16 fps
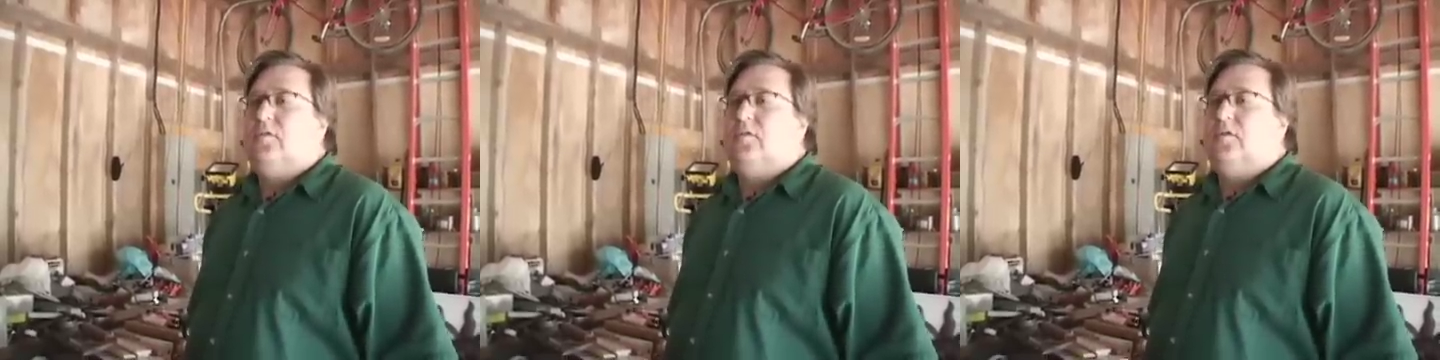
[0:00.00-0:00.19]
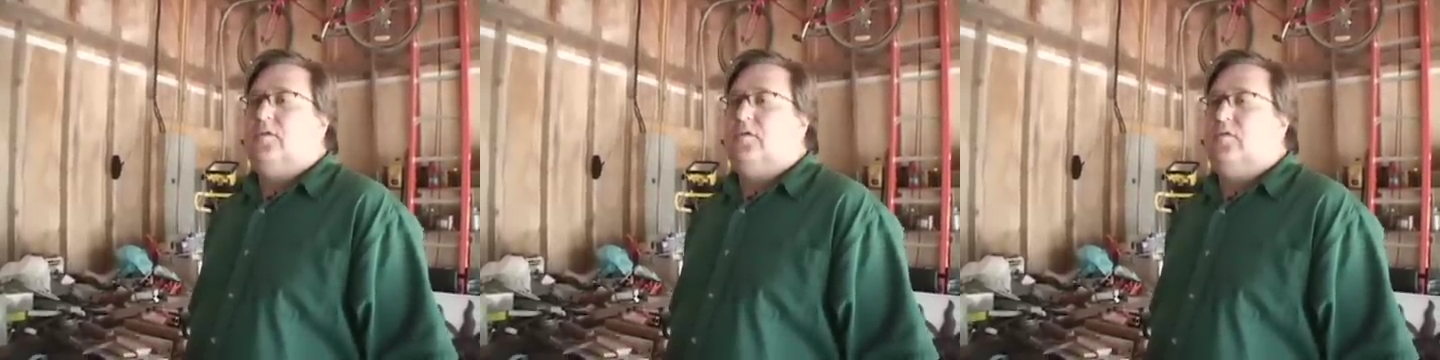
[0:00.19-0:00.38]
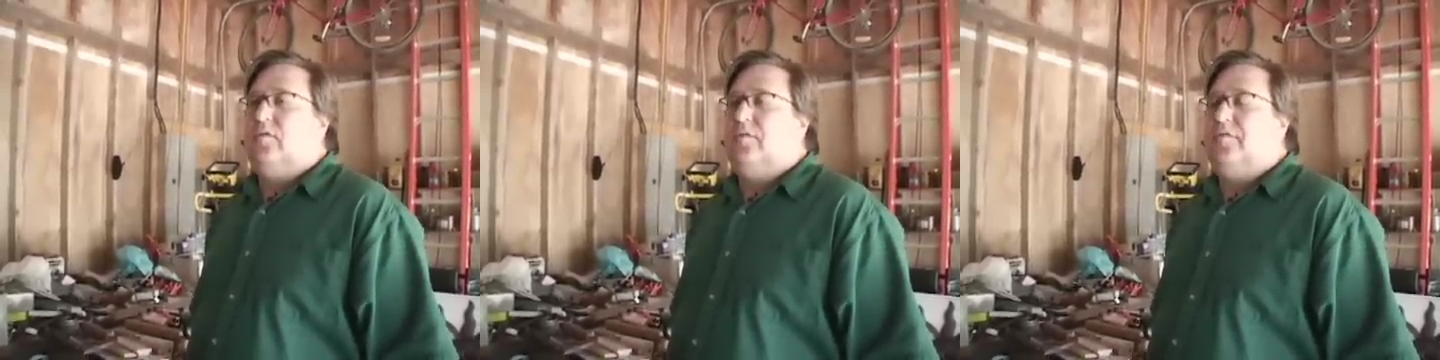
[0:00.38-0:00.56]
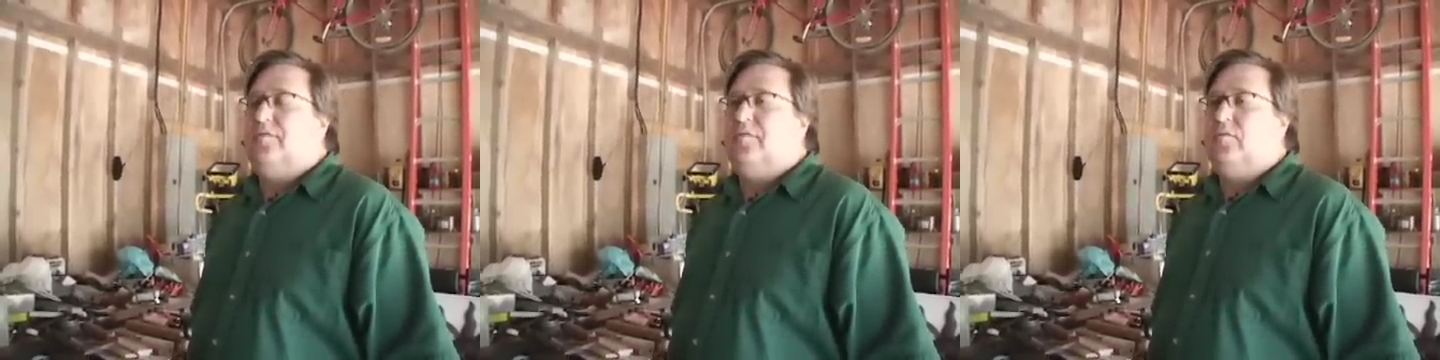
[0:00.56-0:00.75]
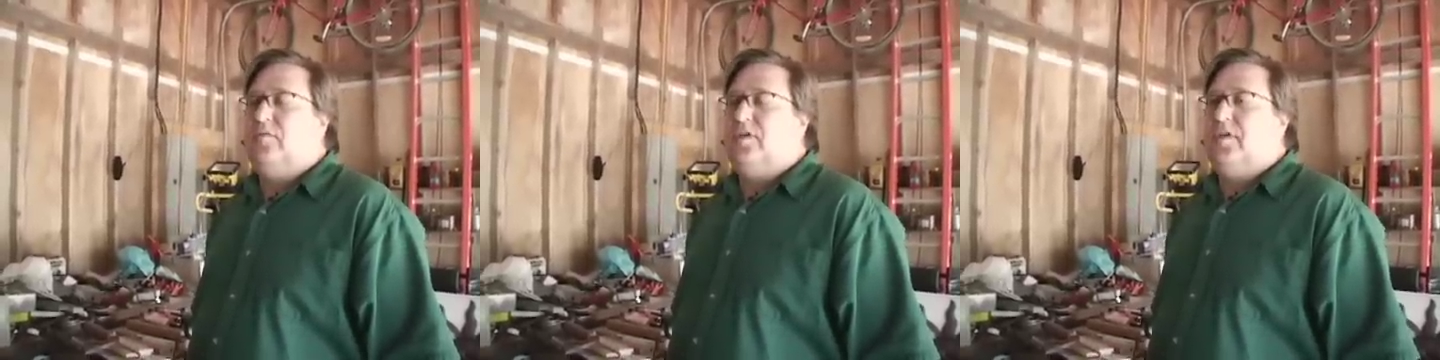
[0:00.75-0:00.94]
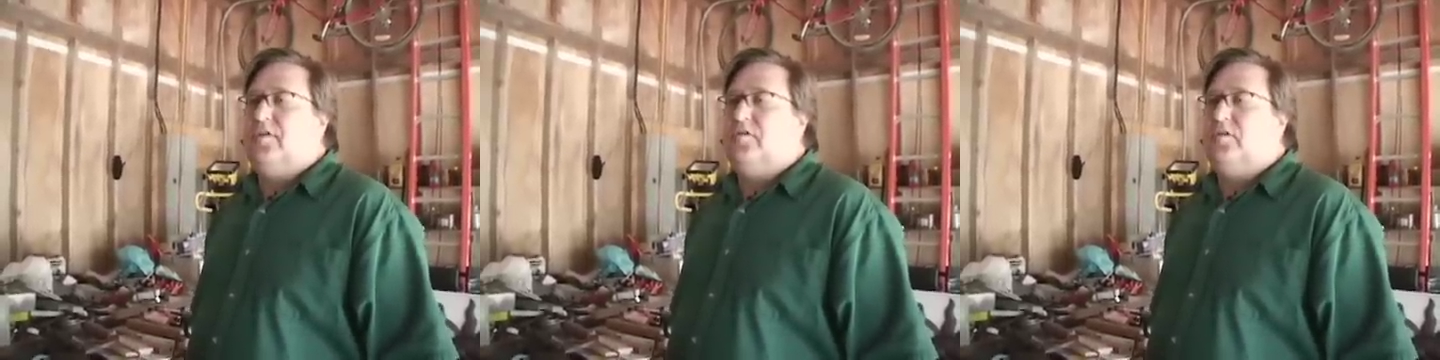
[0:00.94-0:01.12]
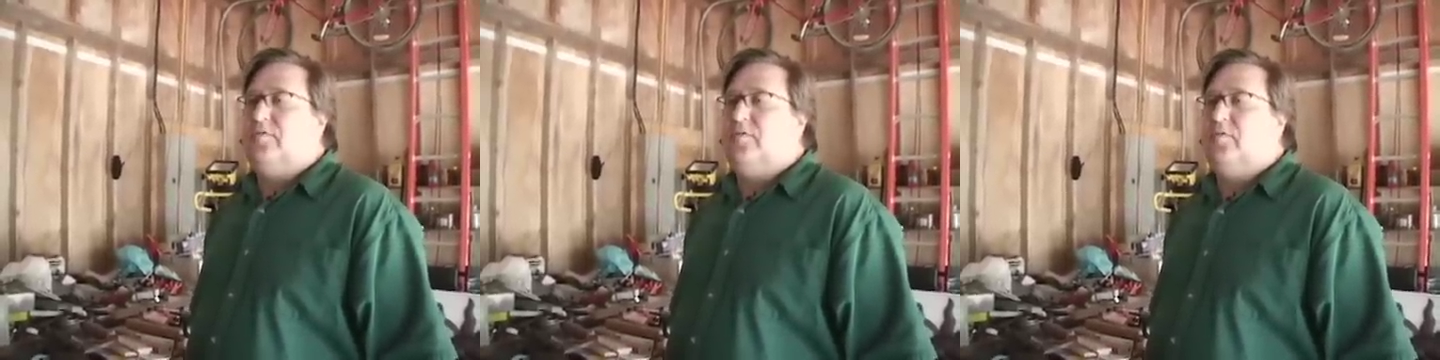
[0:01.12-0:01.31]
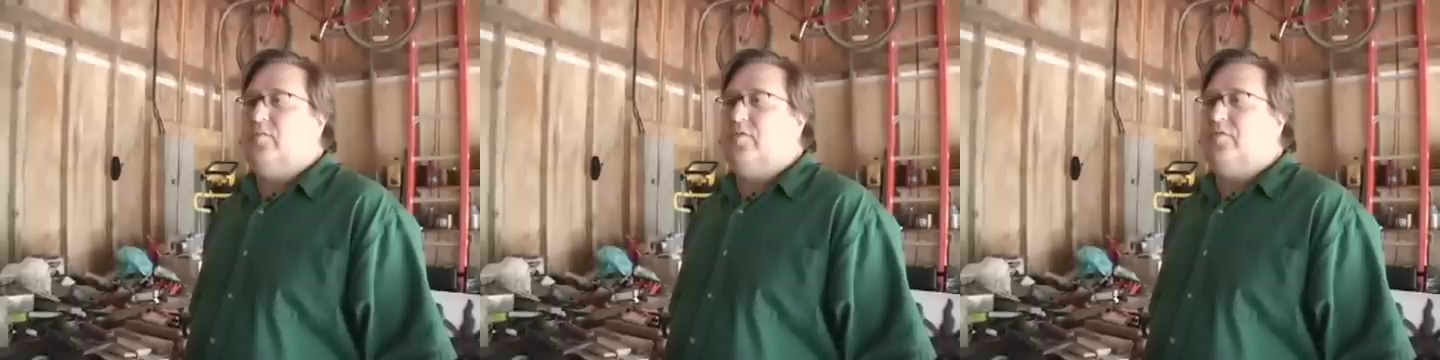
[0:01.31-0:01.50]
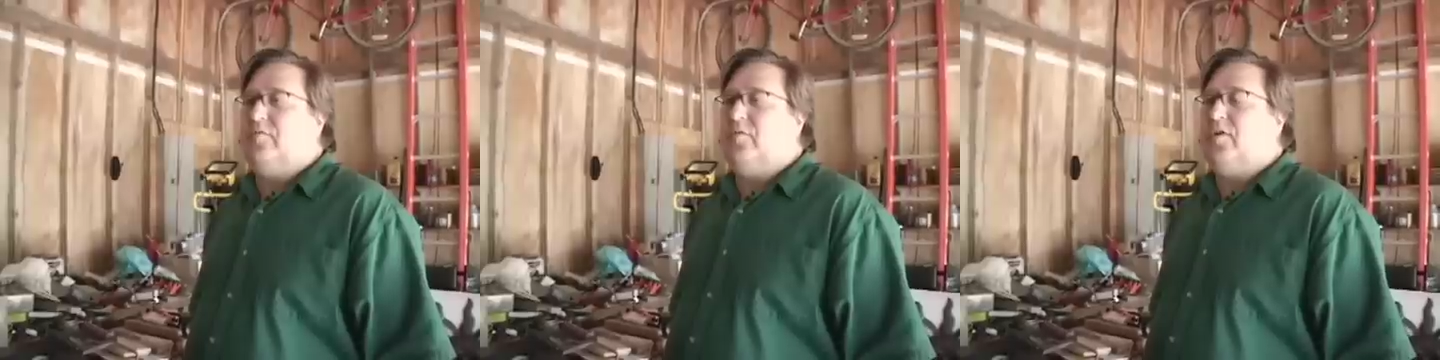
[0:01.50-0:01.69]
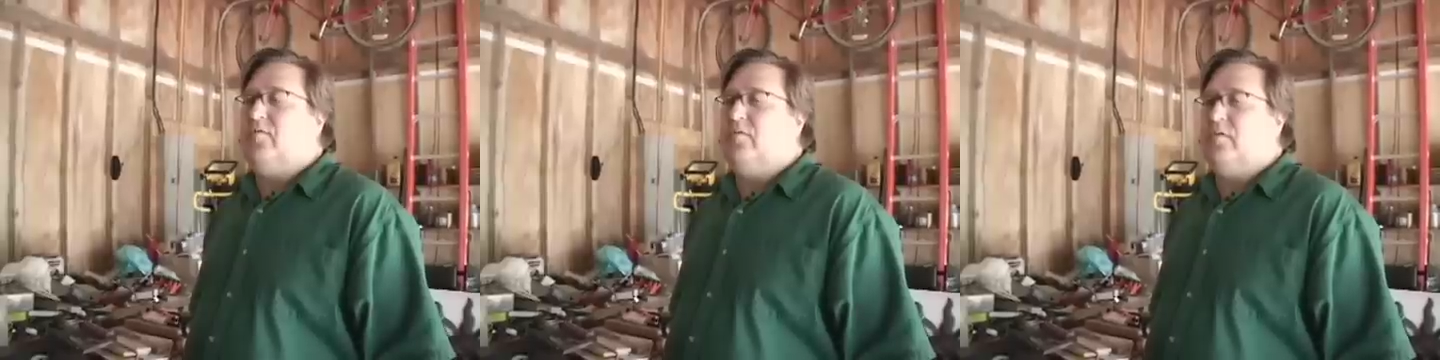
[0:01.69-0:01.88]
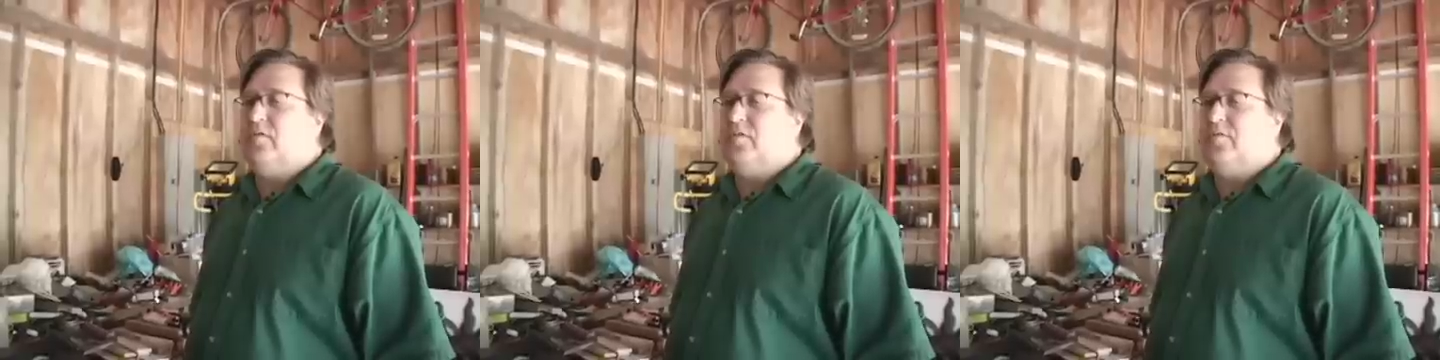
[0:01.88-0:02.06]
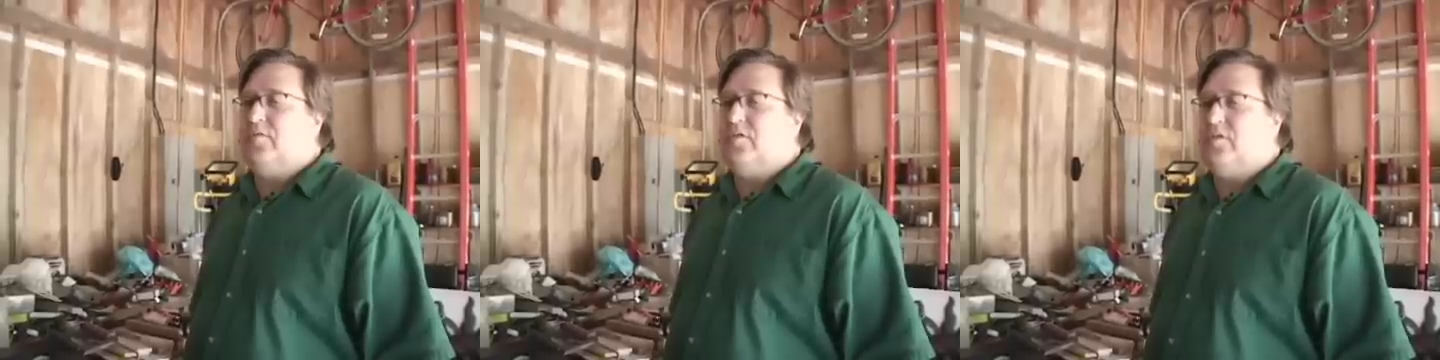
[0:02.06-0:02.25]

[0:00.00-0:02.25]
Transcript: uh, on the fuel gauge, if you were three quarters of a